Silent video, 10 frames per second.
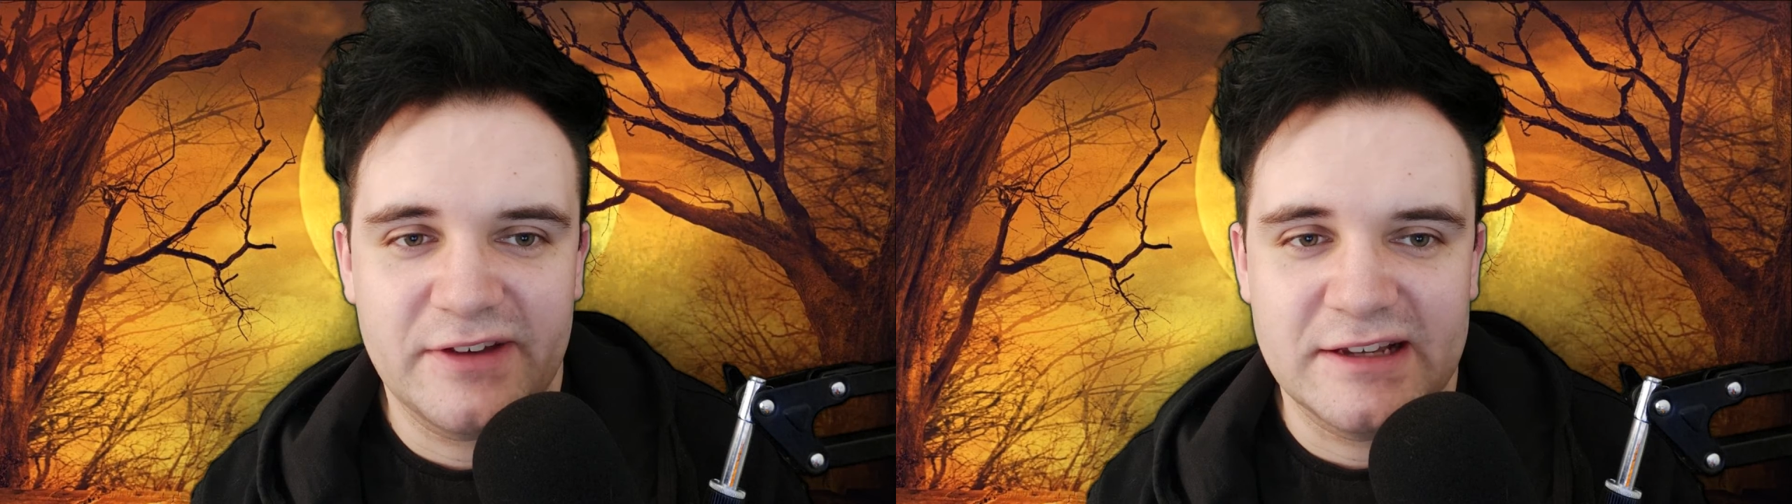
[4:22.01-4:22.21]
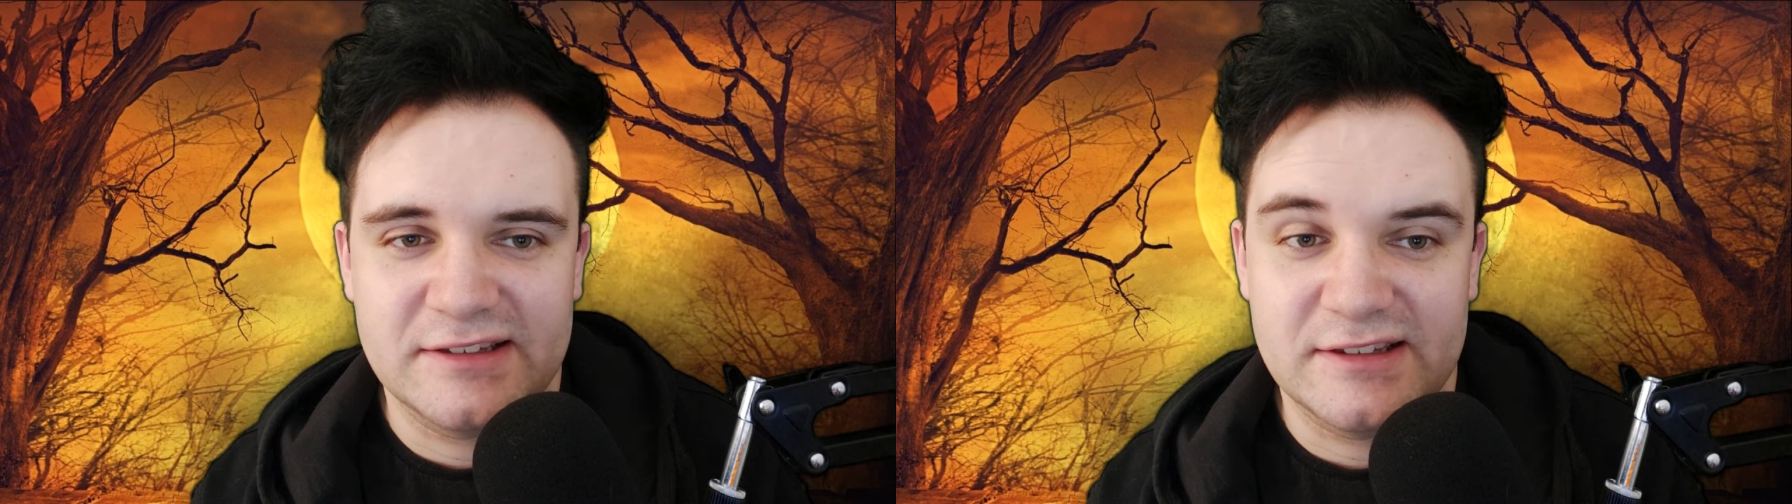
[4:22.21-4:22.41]

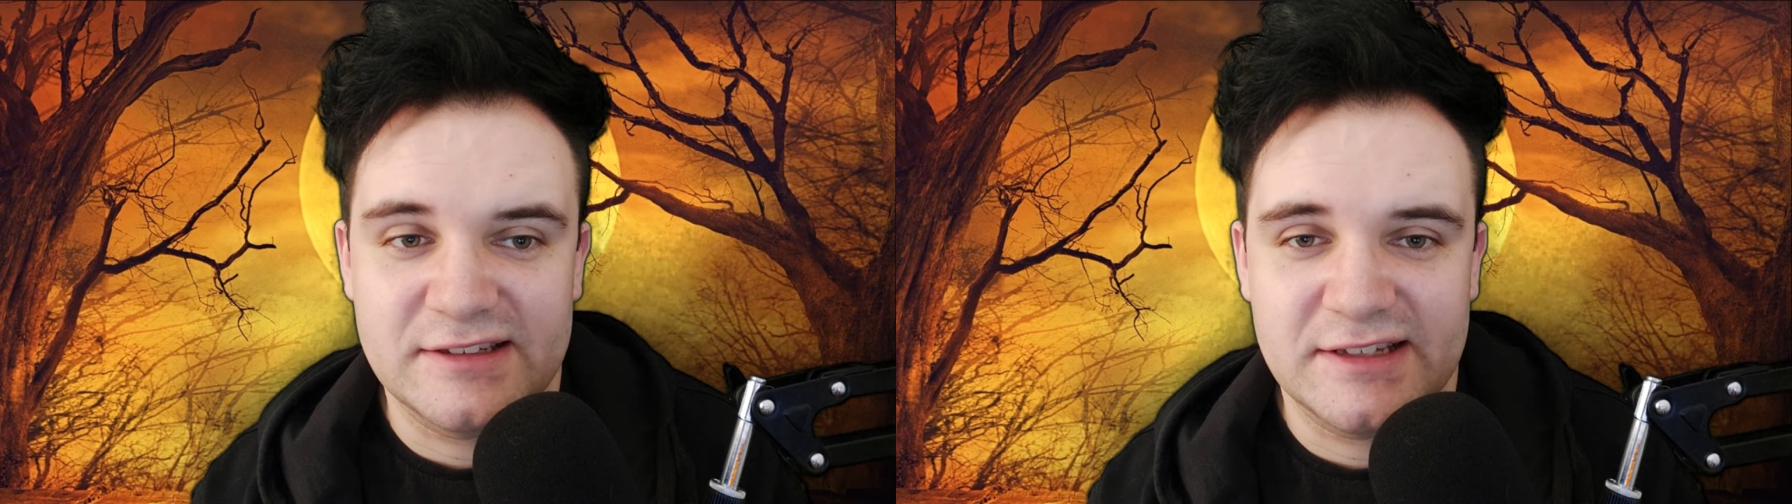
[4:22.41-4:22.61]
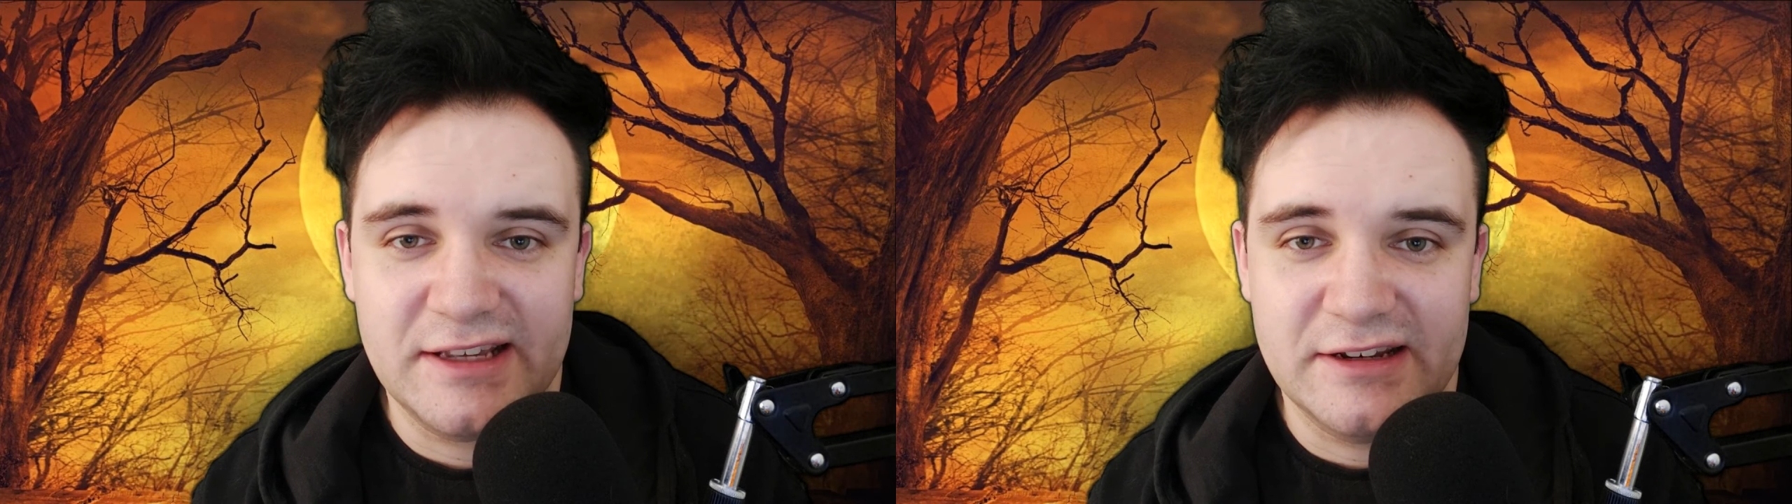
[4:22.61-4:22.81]
as the
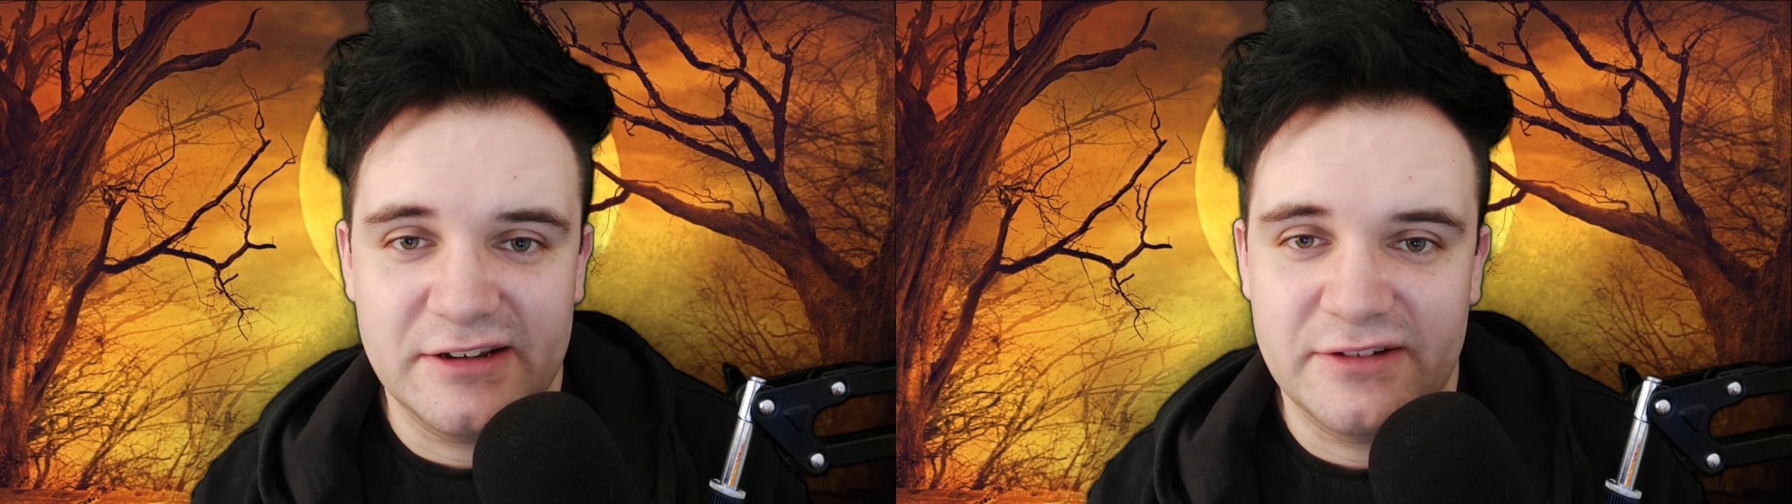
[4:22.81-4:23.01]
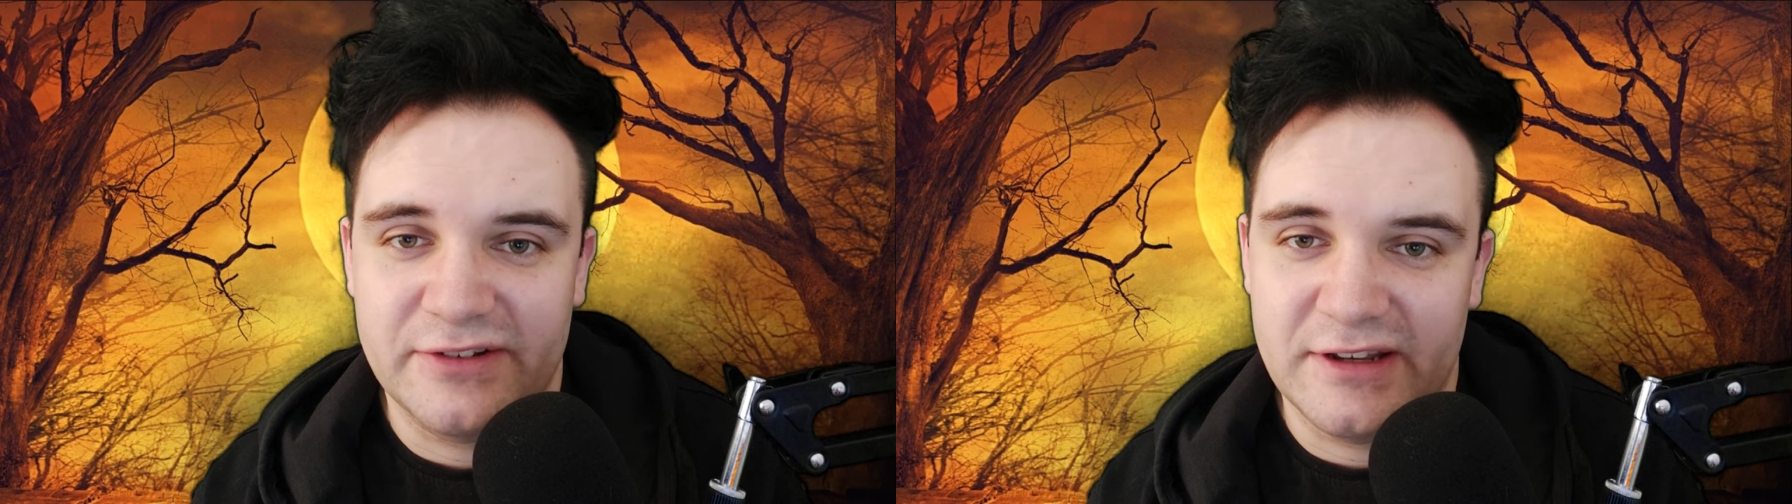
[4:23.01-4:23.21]
skin
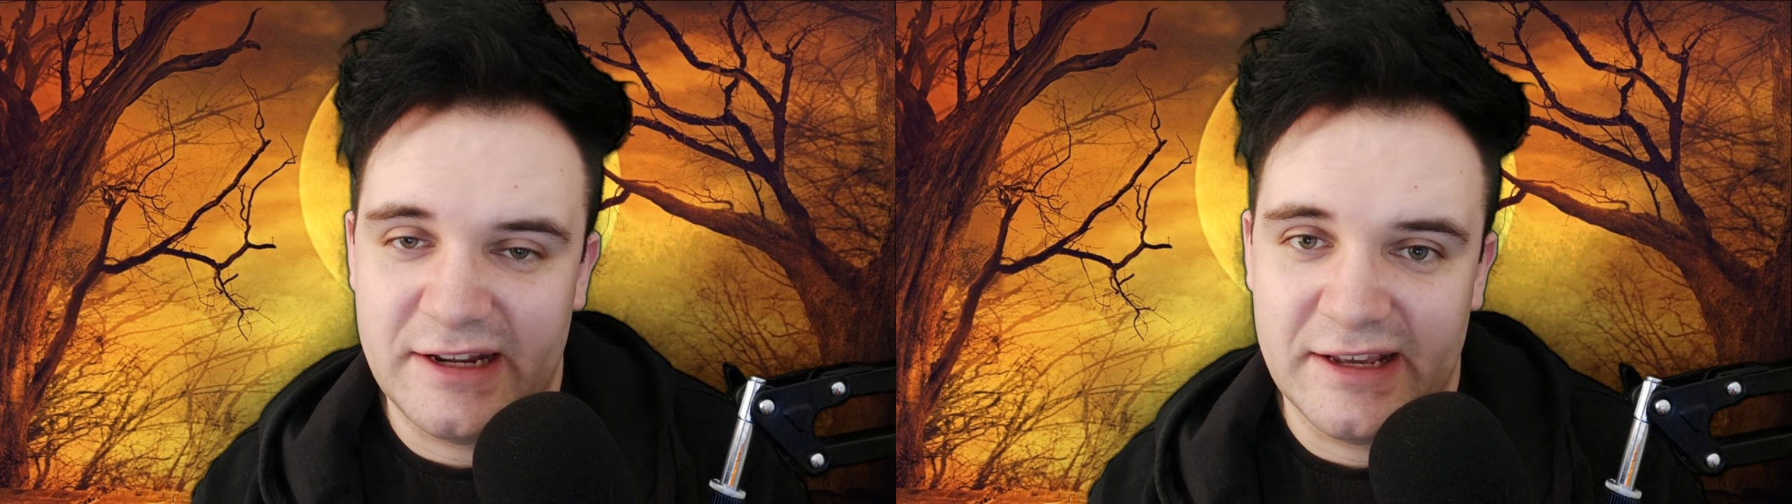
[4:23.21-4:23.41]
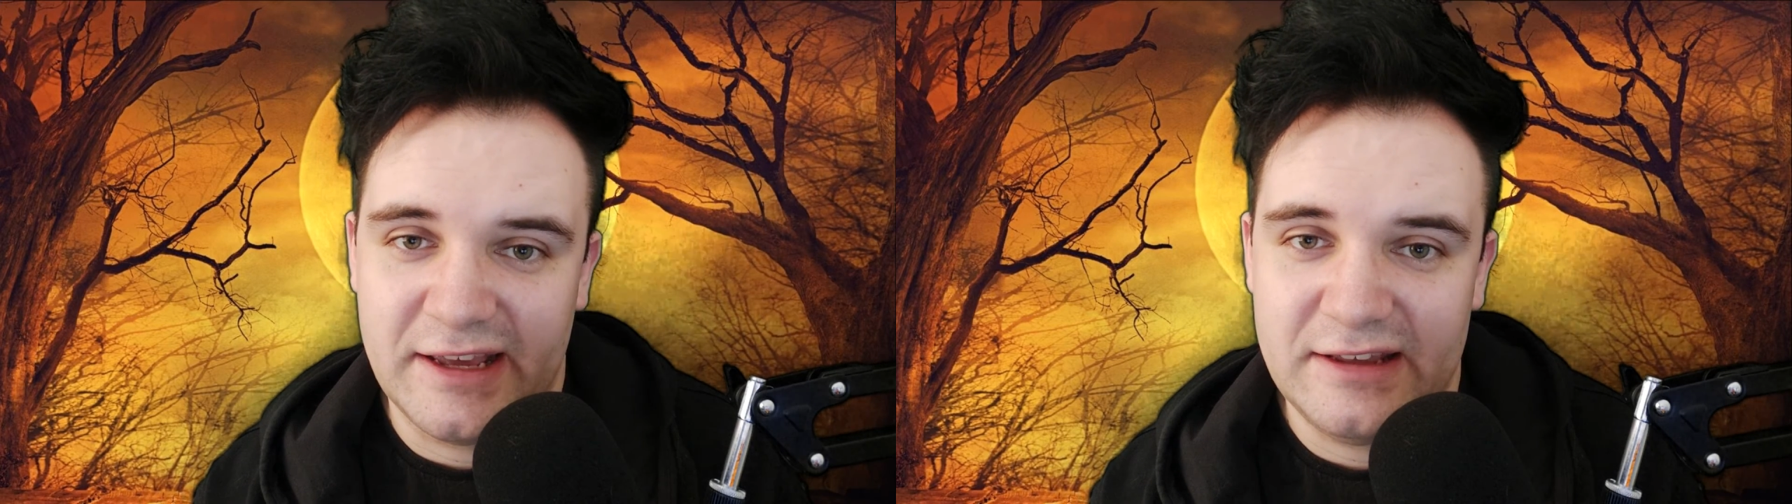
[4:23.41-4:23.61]
of a
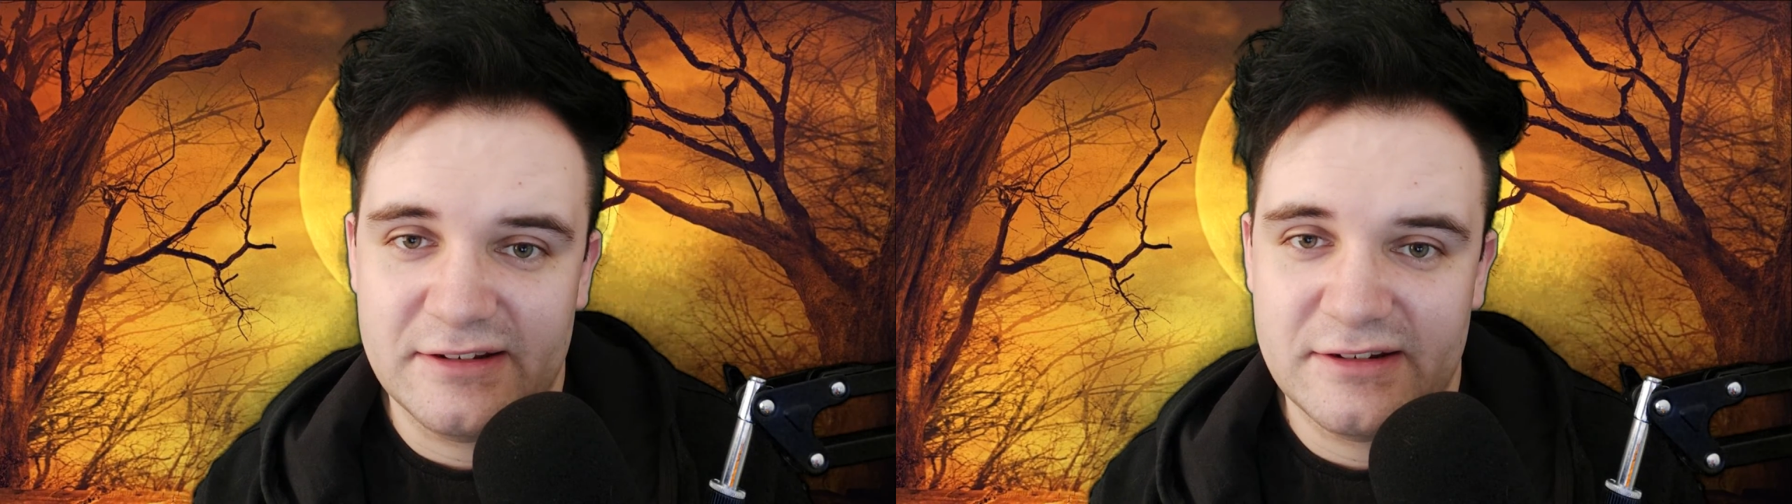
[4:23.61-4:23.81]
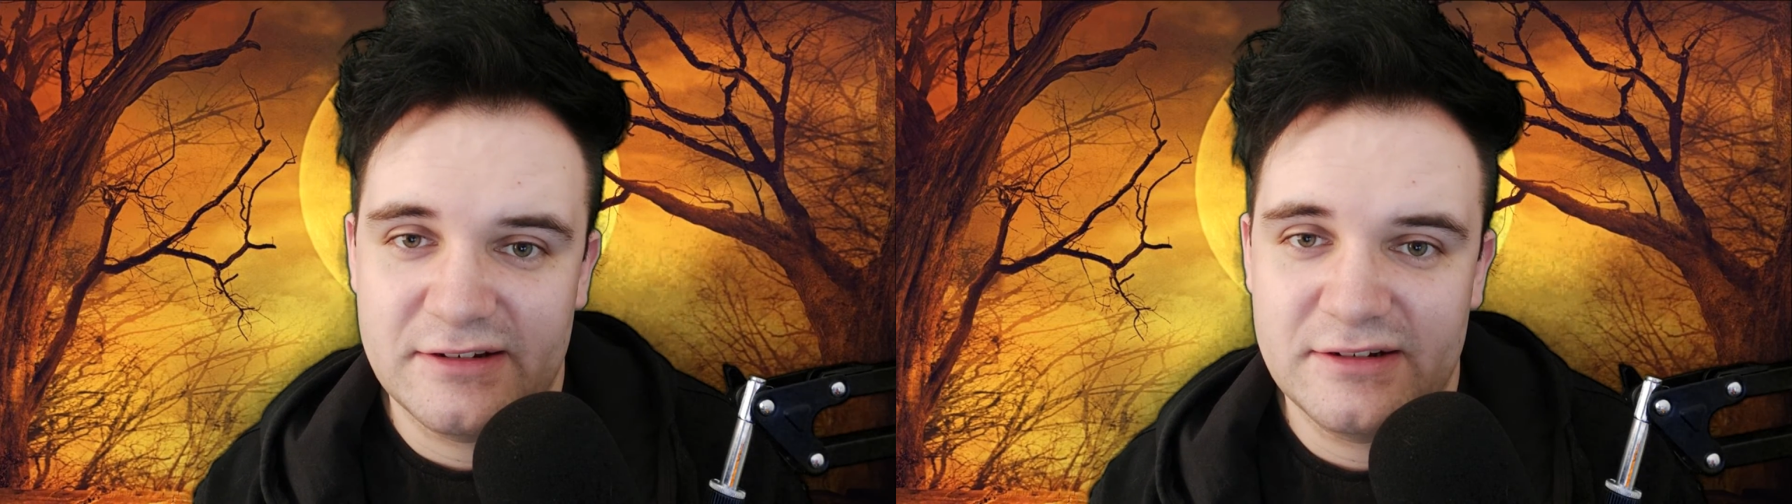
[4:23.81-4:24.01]
Nincada.